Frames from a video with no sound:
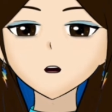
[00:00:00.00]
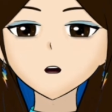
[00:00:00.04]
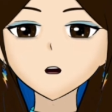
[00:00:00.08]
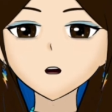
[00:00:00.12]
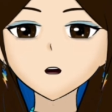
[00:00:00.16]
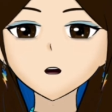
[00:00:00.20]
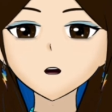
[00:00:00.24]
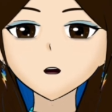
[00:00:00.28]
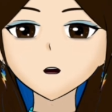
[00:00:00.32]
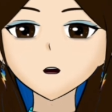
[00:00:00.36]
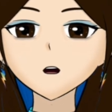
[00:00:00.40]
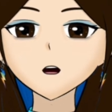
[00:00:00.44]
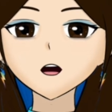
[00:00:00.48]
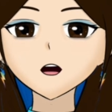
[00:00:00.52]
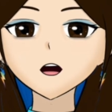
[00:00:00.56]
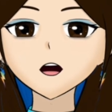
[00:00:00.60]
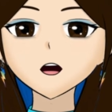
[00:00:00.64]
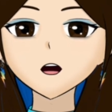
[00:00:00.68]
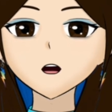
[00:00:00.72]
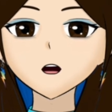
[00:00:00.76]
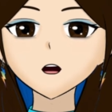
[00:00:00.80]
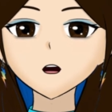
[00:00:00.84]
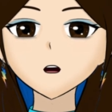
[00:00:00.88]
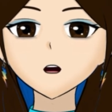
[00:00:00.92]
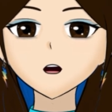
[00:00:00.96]
that it gives you.
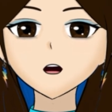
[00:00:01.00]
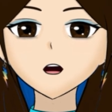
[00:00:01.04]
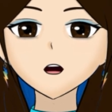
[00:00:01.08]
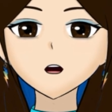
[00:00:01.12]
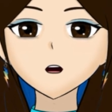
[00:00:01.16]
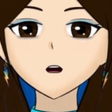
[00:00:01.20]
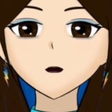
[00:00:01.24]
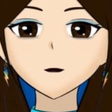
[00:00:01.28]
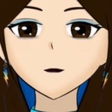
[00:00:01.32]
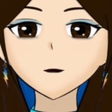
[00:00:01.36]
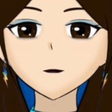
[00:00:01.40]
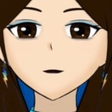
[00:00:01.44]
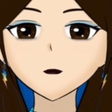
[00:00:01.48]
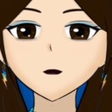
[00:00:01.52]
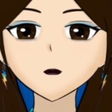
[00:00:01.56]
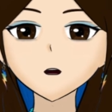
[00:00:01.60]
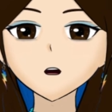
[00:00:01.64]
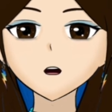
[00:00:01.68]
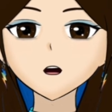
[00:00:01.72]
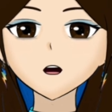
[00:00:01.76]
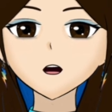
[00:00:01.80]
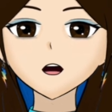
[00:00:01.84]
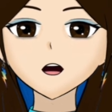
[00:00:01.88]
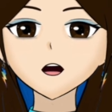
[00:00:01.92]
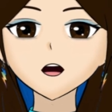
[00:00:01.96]
It's
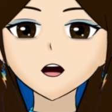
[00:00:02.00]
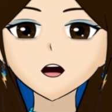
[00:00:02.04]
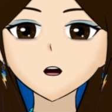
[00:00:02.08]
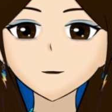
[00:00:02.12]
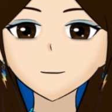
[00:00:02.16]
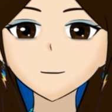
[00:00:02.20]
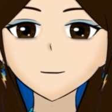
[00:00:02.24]
amazing.